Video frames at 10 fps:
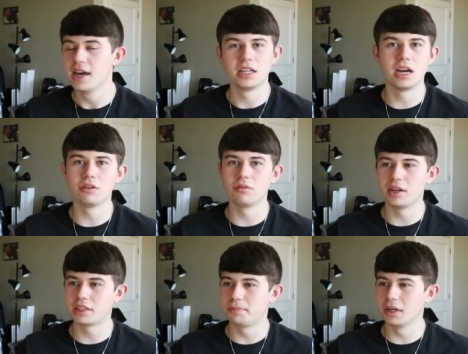Their
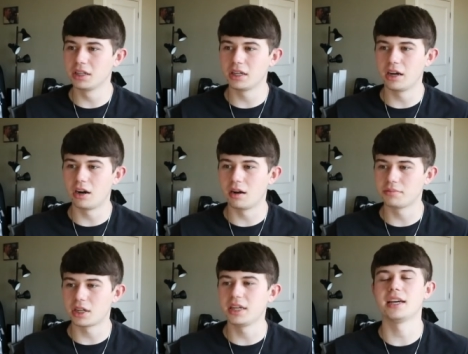Spirit,
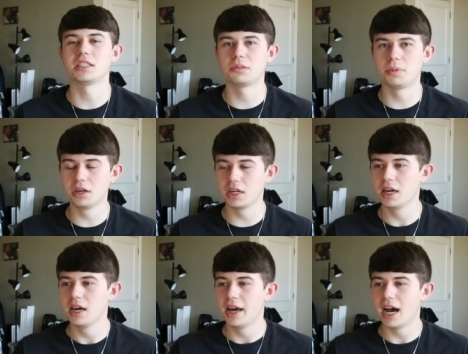
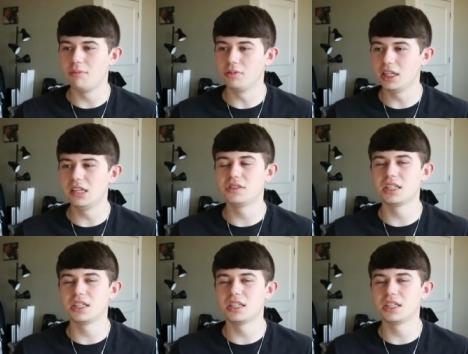I believe,